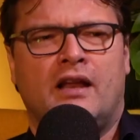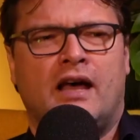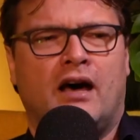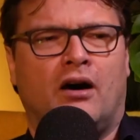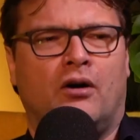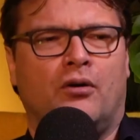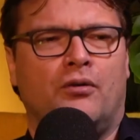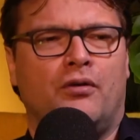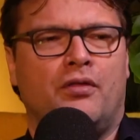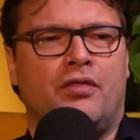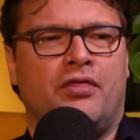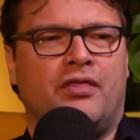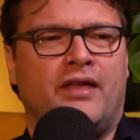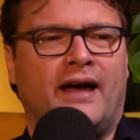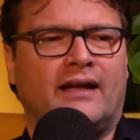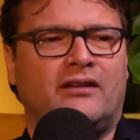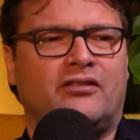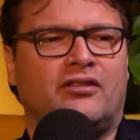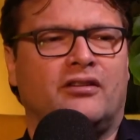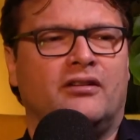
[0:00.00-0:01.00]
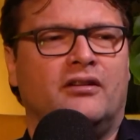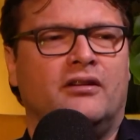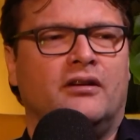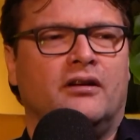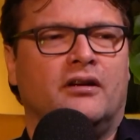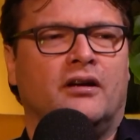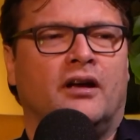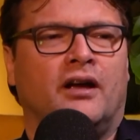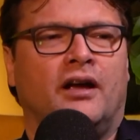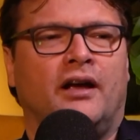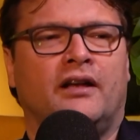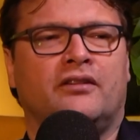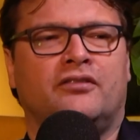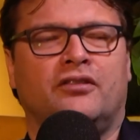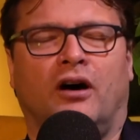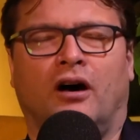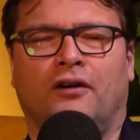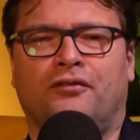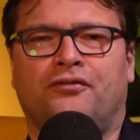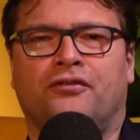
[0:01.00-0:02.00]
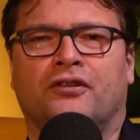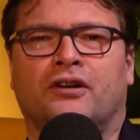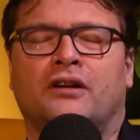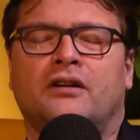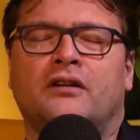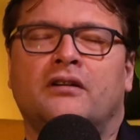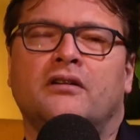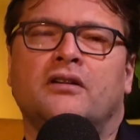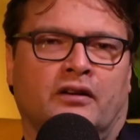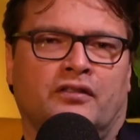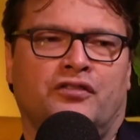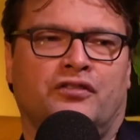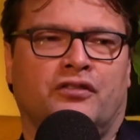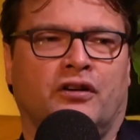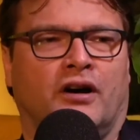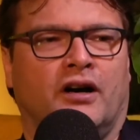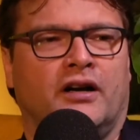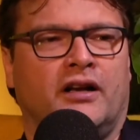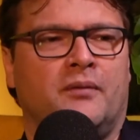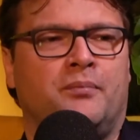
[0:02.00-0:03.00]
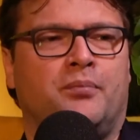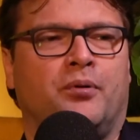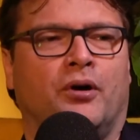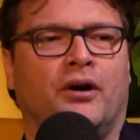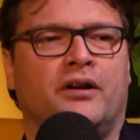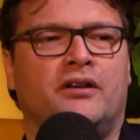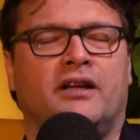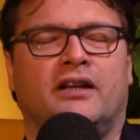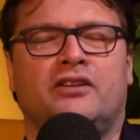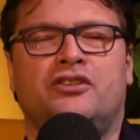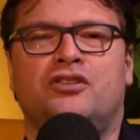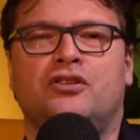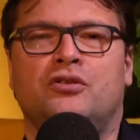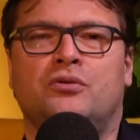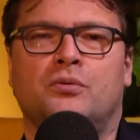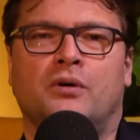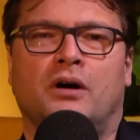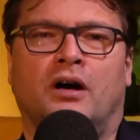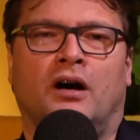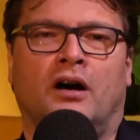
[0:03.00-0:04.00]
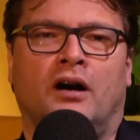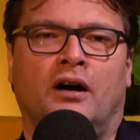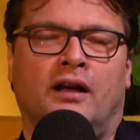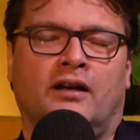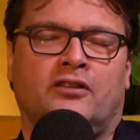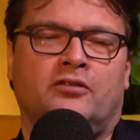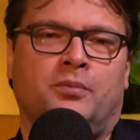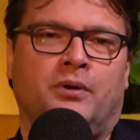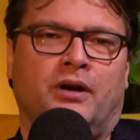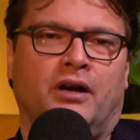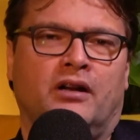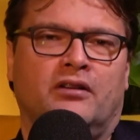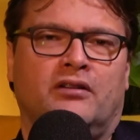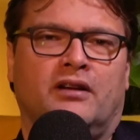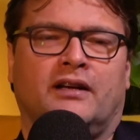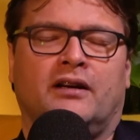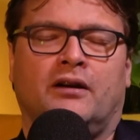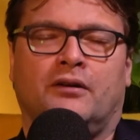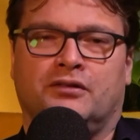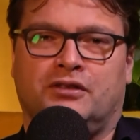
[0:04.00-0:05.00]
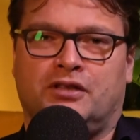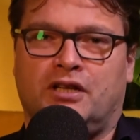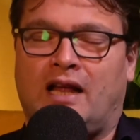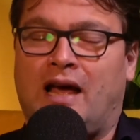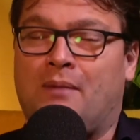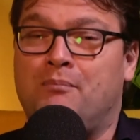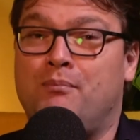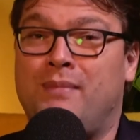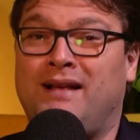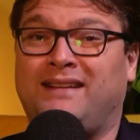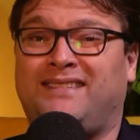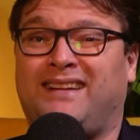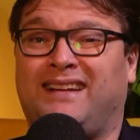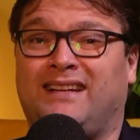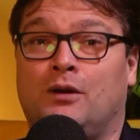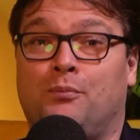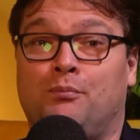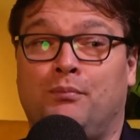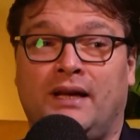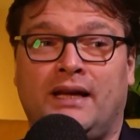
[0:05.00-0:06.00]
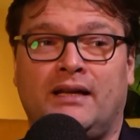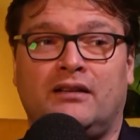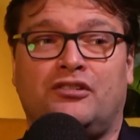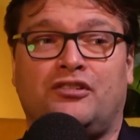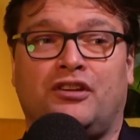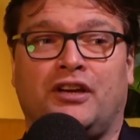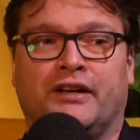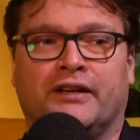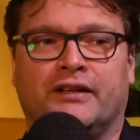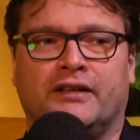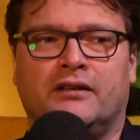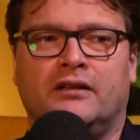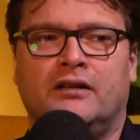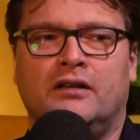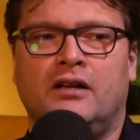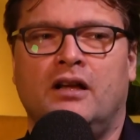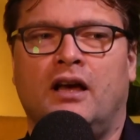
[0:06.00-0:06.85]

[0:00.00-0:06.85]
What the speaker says: Now, that is often a starting point that you are experiencing, like, oh shit, I'm missing the means here.